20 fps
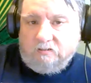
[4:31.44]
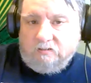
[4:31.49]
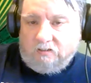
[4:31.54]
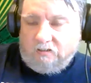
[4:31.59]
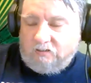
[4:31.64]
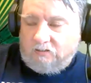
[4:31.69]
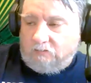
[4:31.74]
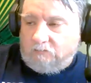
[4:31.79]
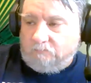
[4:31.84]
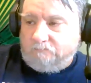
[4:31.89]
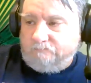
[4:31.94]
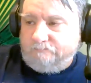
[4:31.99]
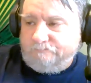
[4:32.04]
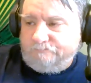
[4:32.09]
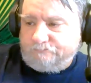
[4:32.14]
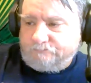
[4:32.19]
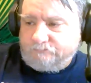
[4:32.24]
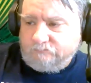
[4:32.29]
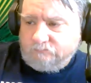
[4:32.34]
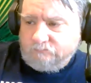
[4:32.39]
Um,
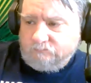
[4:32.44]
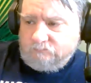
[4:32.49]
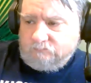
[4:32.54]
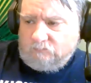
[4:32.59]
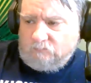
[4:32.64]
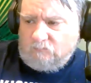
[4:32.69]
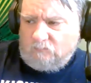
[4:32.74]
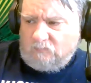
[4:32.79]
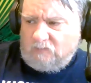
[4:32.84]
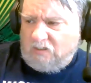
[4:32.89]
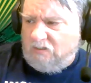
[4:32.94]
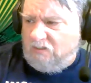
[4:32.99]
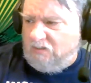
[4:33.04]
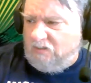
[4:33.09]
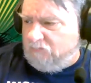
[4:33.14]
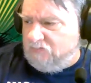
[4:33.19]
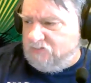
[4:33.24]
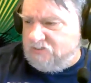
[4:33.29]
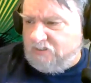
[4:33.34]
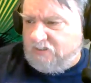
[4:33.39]
it
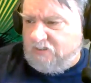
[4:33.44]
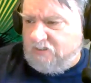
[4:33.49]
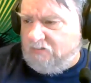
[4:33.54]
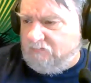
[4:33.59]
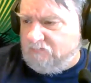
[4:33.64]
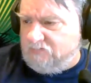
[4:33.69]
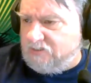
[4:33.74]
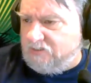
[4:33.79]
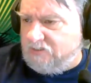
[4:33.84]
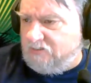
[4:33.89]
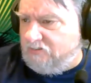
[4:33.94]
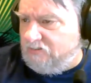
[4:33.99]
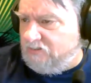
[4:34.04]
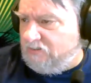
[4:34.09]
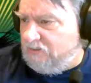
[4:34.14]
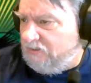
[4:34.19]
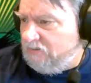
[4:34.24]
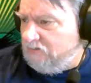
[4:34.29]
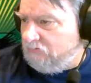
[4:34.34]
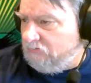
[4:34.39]
was a good
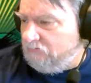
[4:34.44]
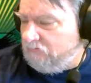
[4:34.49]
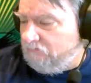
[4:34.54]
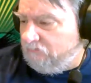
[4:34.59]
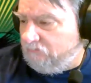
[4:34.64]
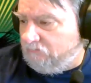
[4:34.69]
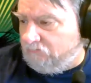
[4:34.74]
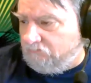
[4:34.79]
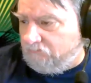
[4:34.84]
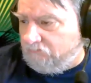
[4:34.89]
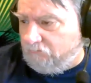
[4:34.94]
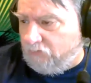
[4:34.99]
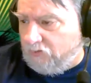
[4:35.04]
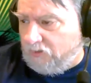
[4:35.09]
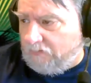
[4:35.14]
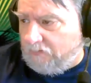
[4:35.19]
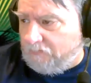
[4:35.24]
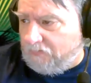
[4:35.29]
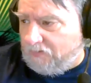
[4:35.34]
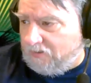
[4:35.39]
deal when
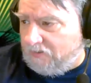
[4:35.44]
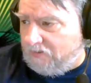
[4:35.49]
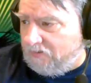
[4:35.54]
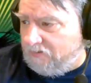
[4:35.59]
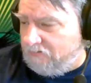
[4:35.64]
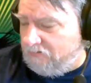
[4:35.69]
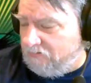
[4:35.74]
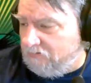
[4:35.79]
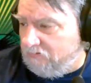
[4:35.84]
I bought it,